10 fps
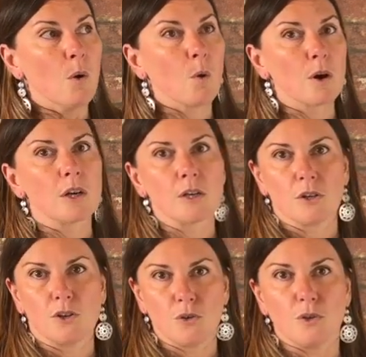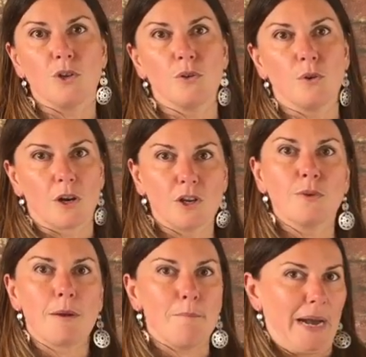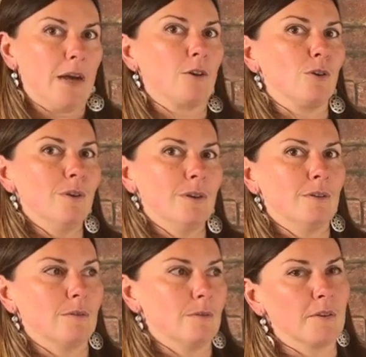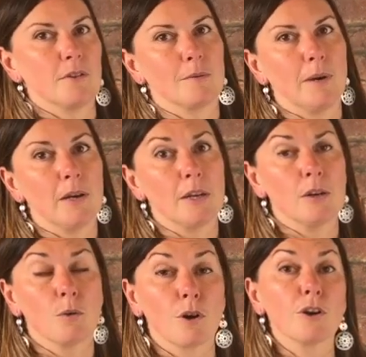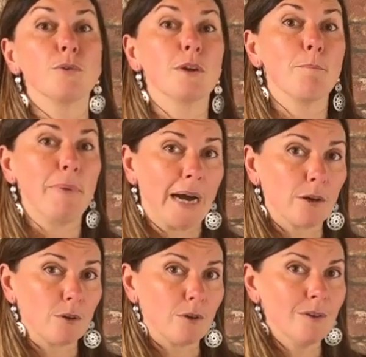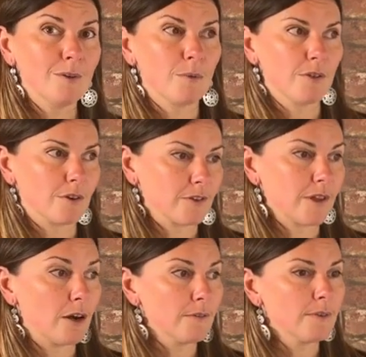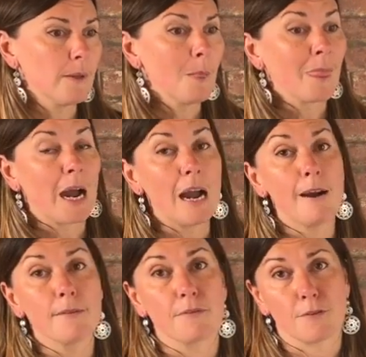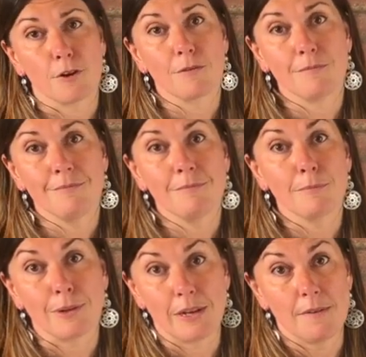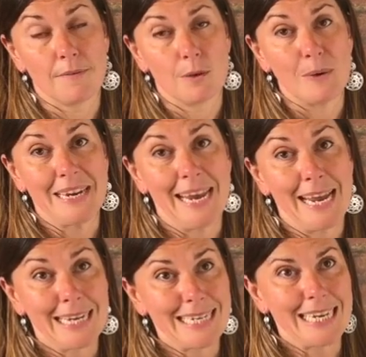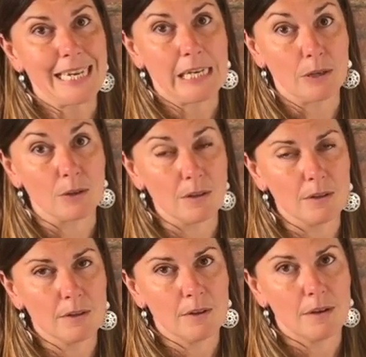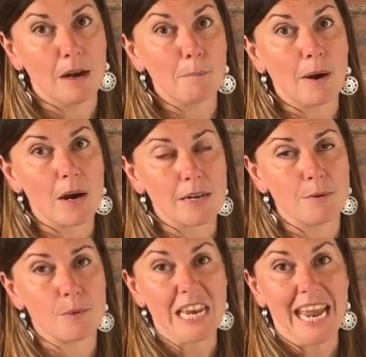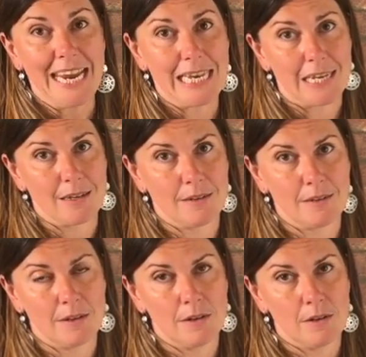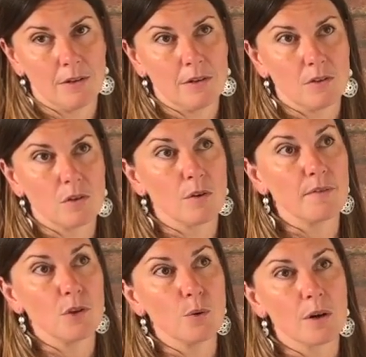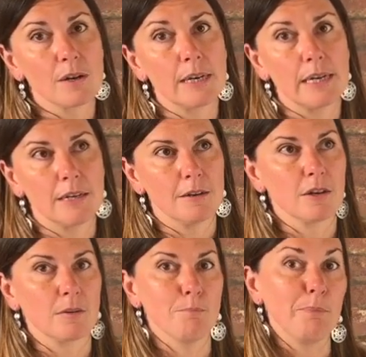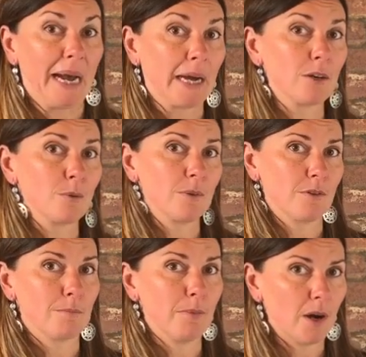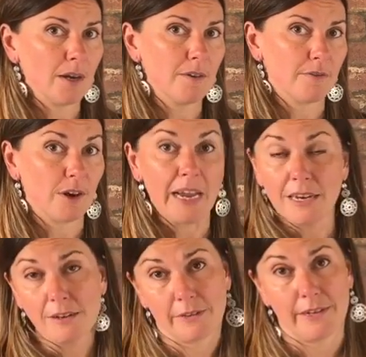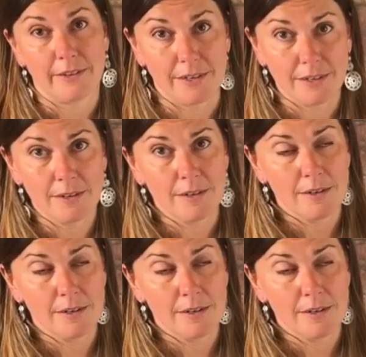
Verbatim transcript: Or do you, are you in a battle with your body, or are you in a battle with yourself? I have a firm belief that we can't heal a body we hate. So if you are in a battle with your body for any reason,